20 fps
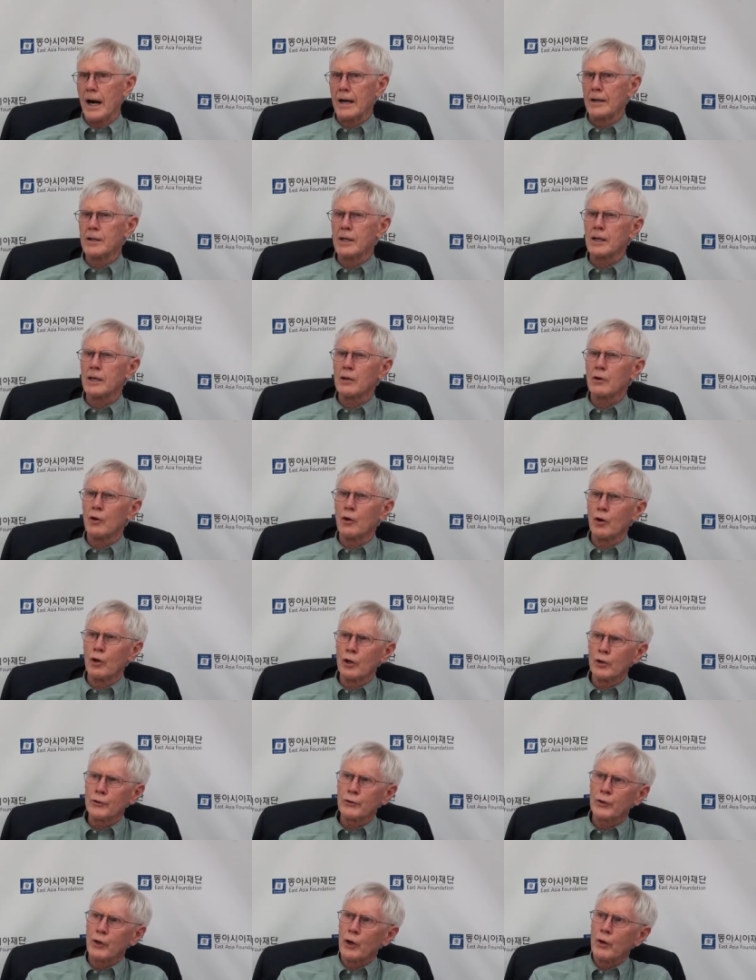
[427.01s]
I think it
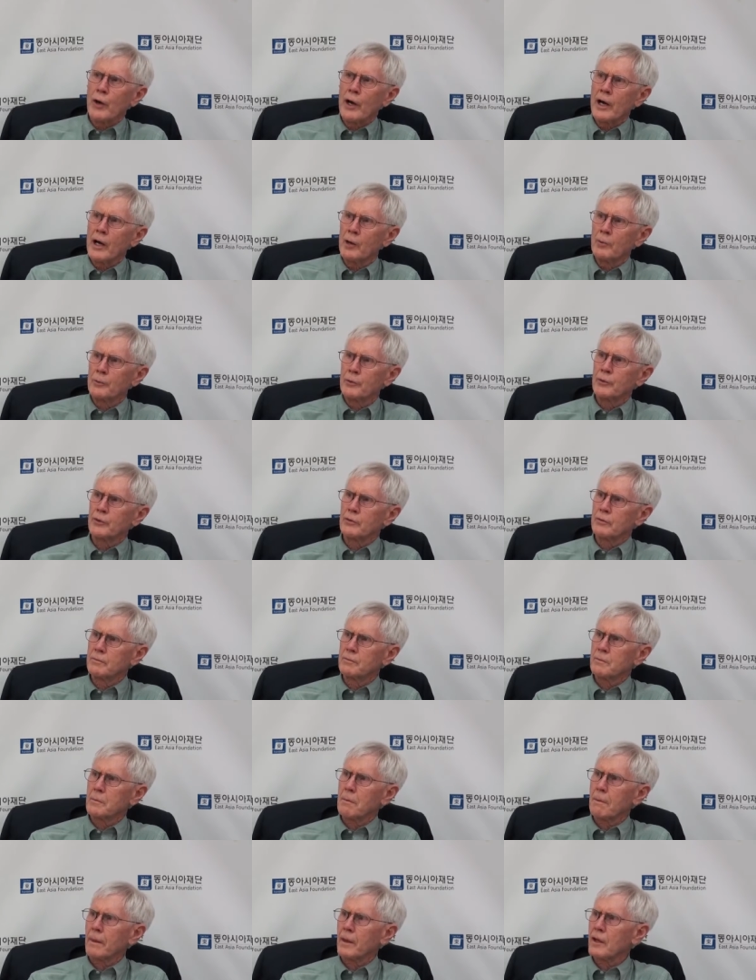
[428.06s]
also helps
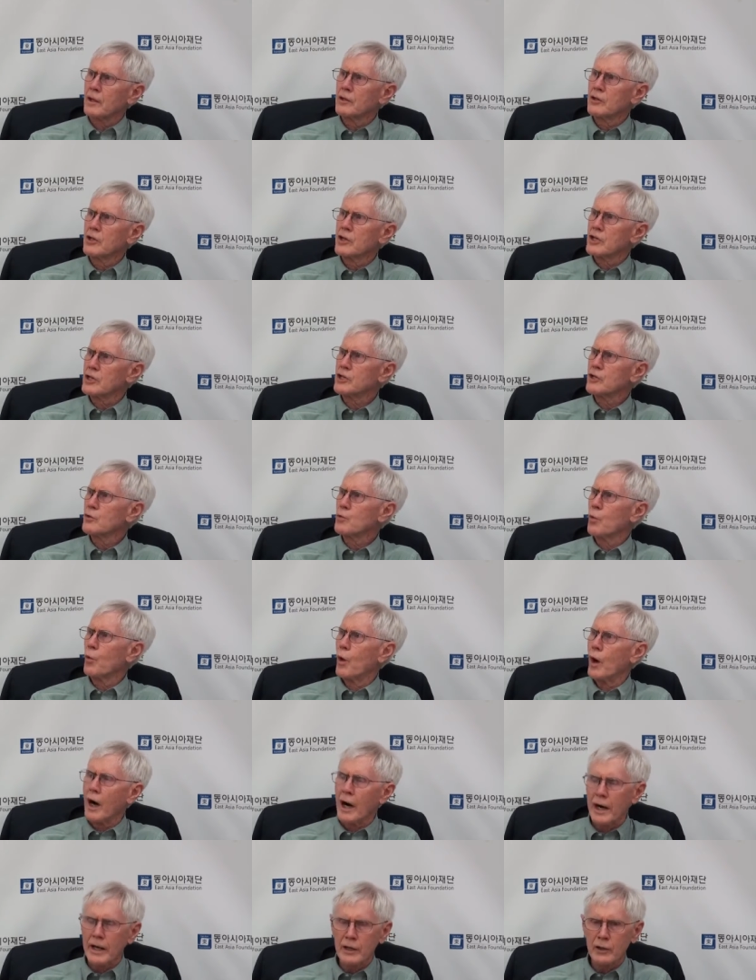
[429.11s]
condition
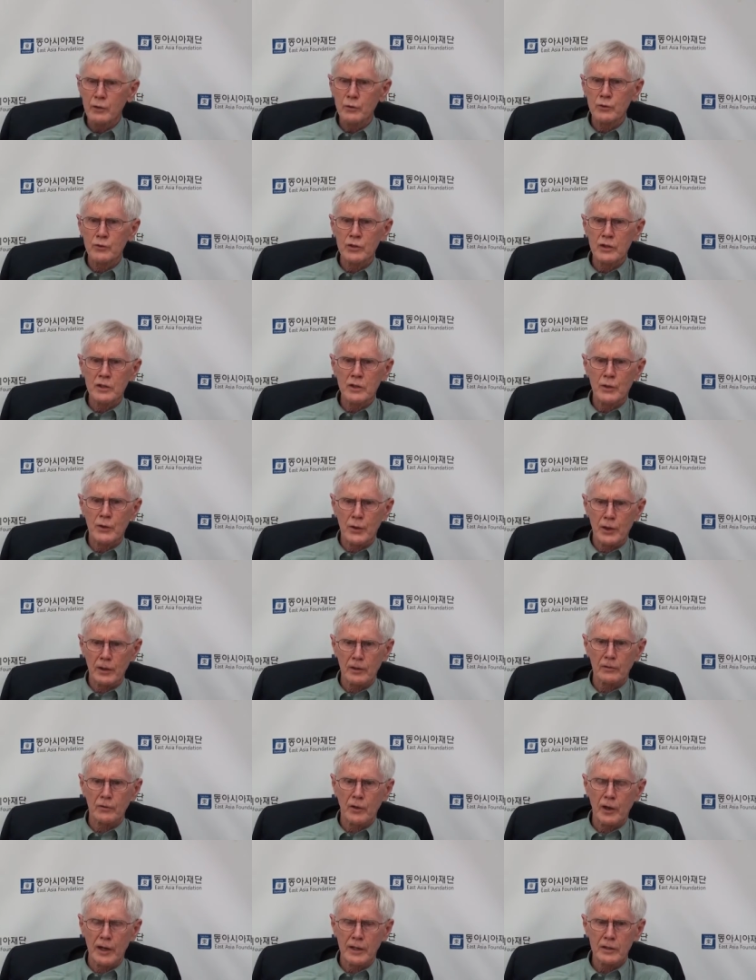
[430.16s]
why you see
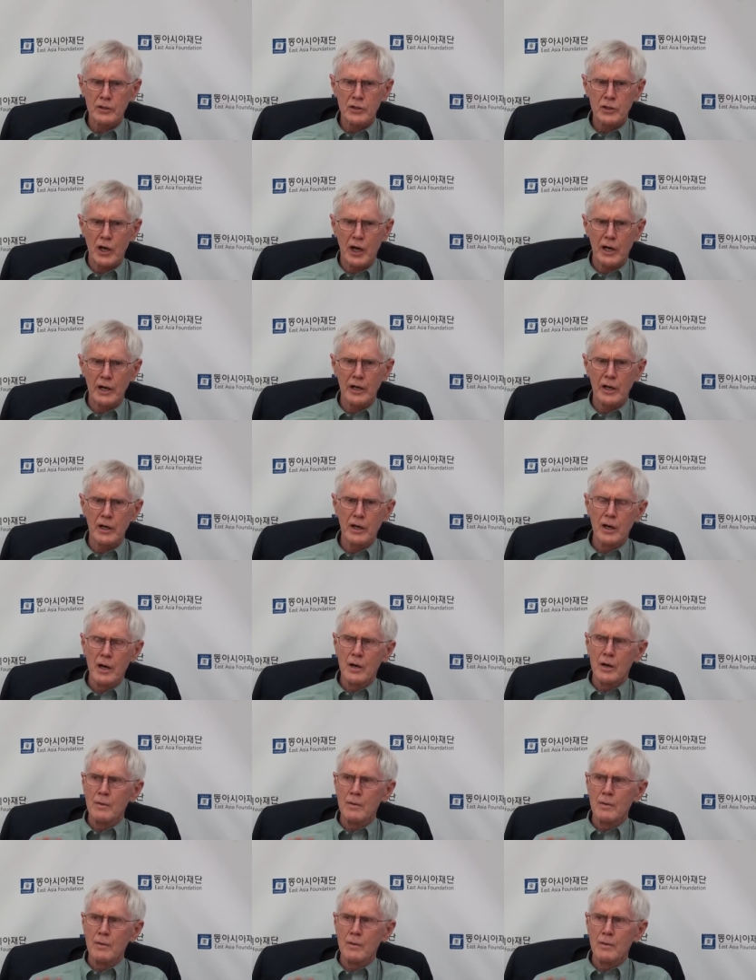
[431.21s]
things like China